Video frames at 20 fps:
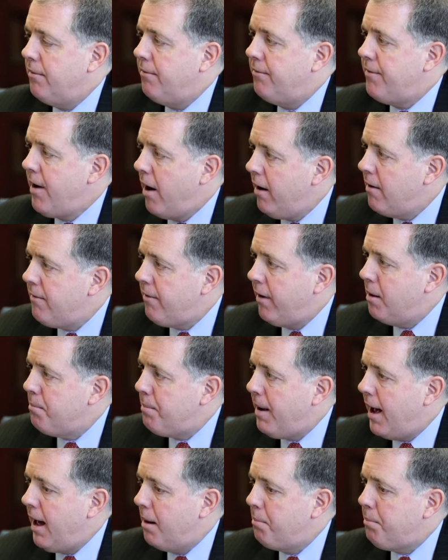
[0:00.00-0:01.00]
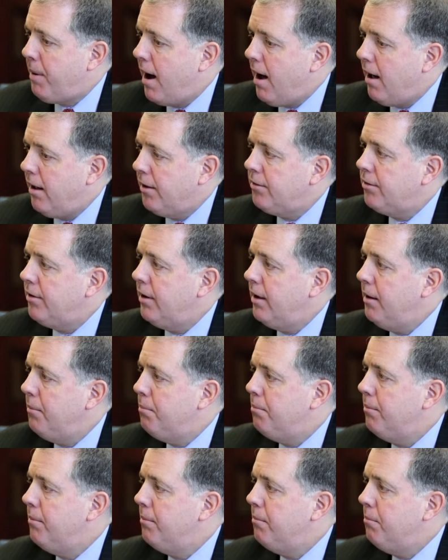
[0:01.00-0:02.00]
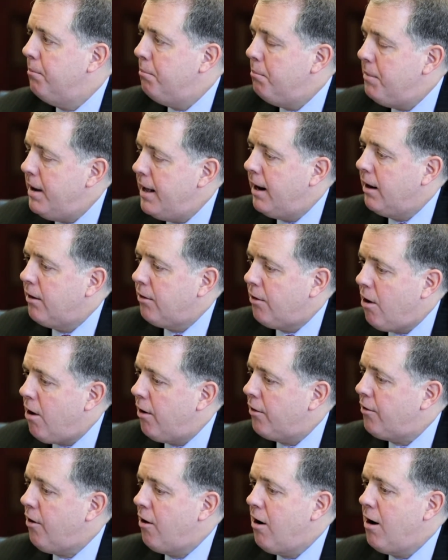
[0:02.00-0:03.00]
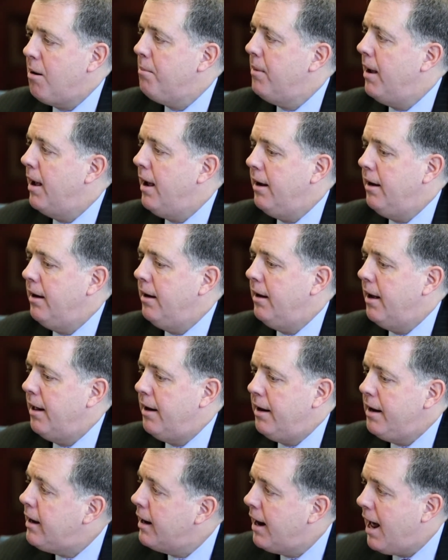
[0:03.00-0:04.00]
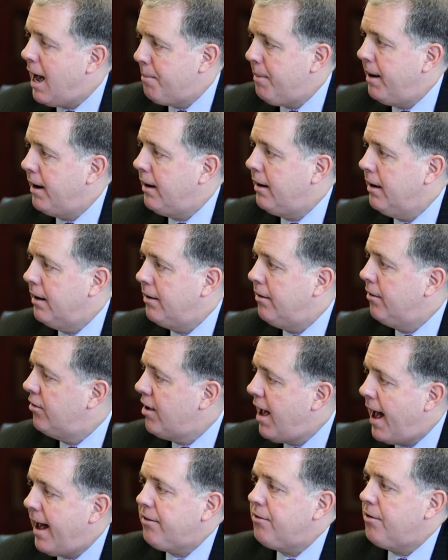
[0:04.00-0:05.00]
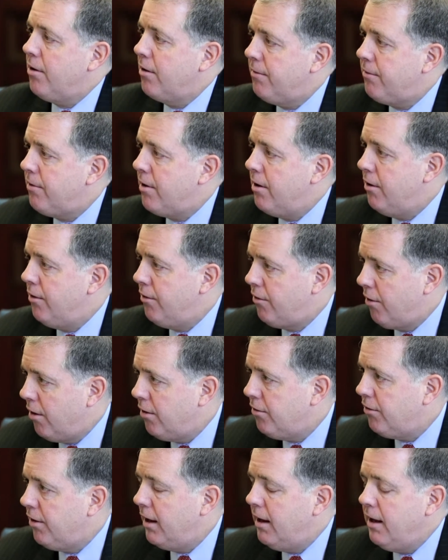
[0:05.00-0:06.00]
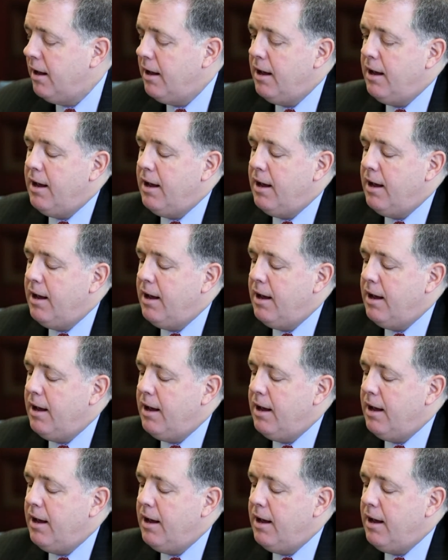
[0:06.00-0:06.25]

very, very bad policy, mid and long term, an economic disaster for New Jersey.